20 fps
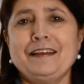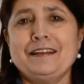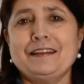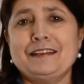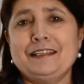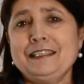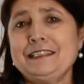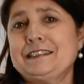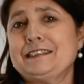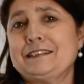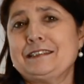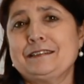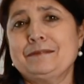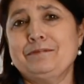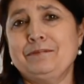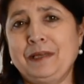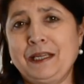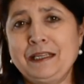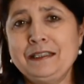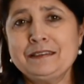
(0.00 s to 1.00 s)
This
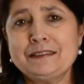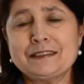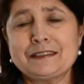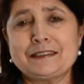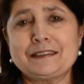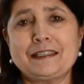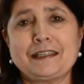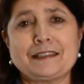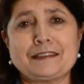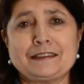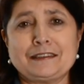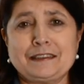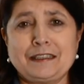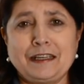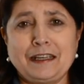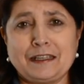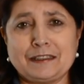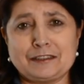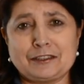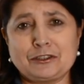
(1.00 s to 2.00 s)
means that
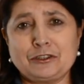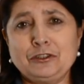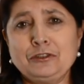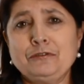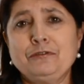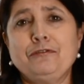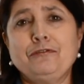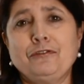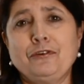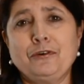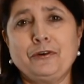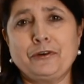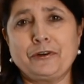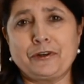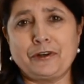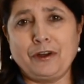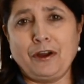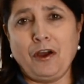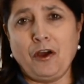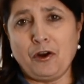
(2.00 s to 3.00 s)
it's good
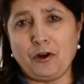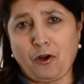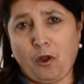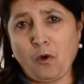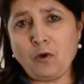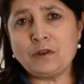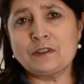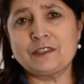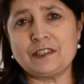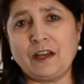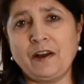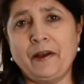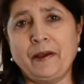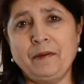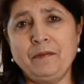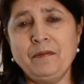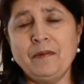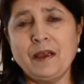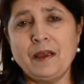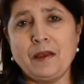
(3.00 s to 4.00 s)
for a long
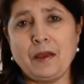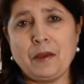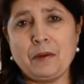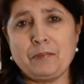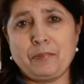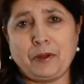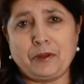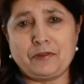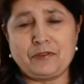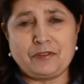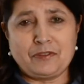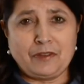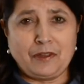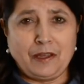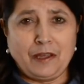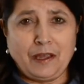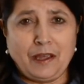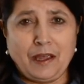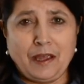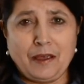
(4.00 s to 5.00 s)
time, but
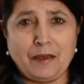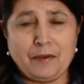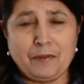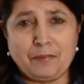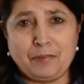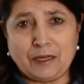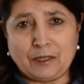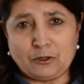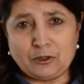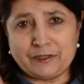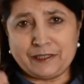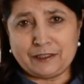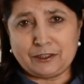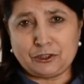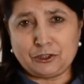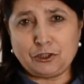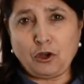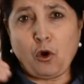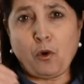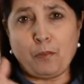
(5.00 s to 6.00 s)
because
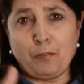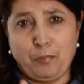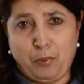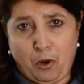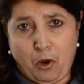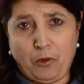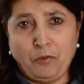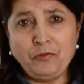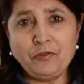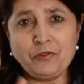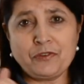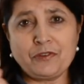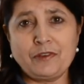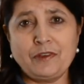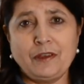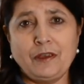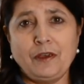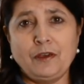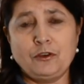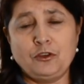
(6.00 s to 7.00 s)
it's so
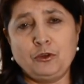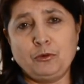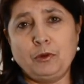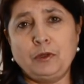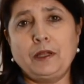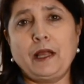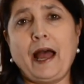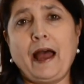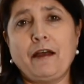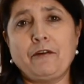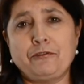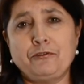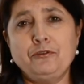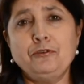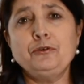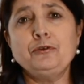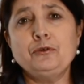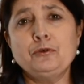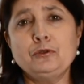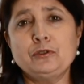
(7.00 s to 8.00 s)
blunt, you will have
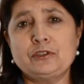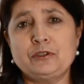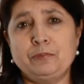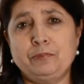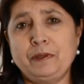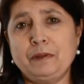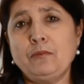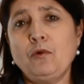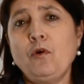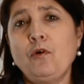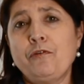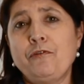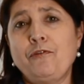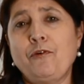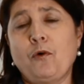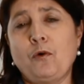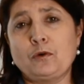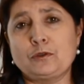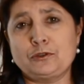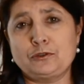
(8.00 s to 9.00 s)
to use a bit more
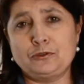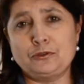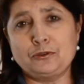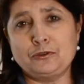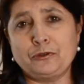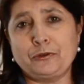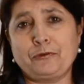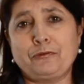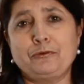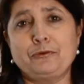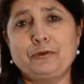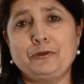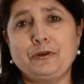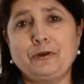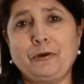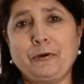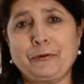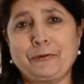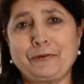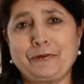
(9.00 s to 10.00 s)
force to go through the
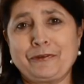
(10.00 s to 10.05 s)
cut.